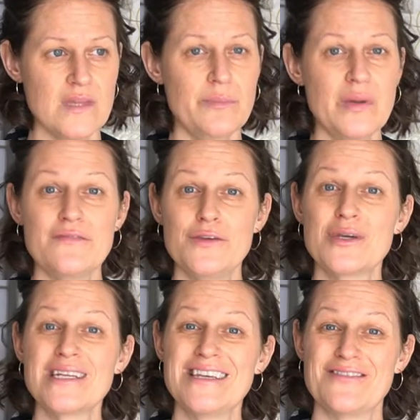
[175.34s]
but if you
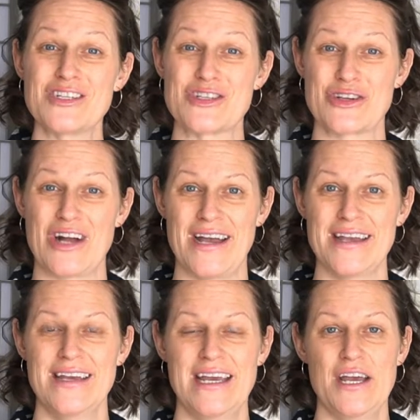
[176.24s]
can give it a
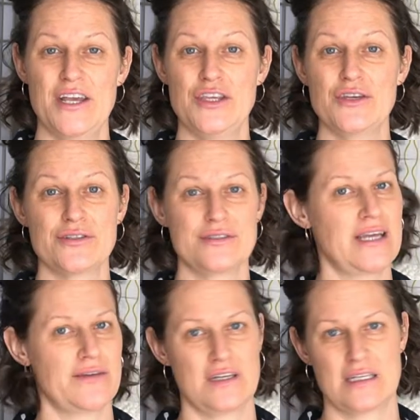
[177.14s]
try, you'll
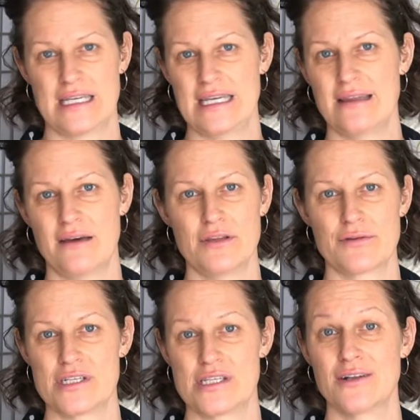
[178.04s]
definitely love the
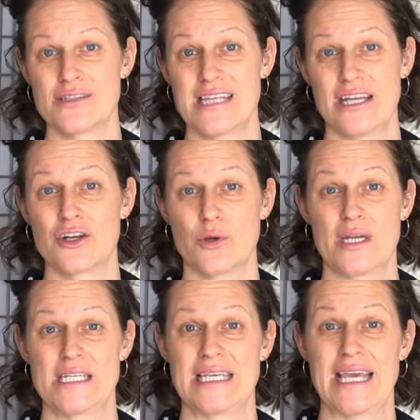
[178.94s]
results that you're going
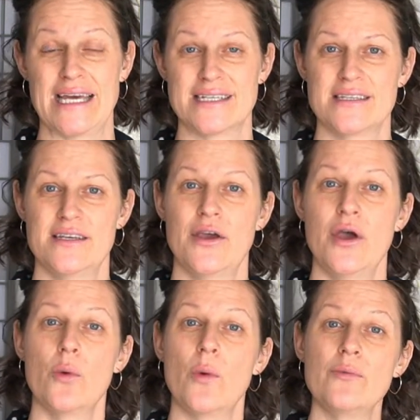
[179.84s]
to get.
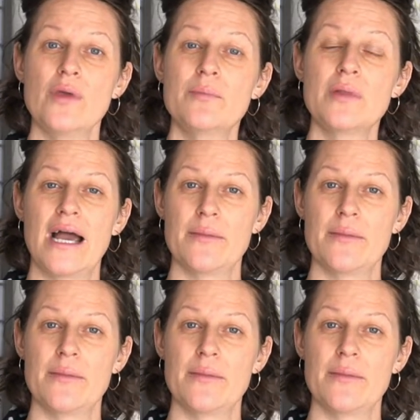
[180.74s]
When we apply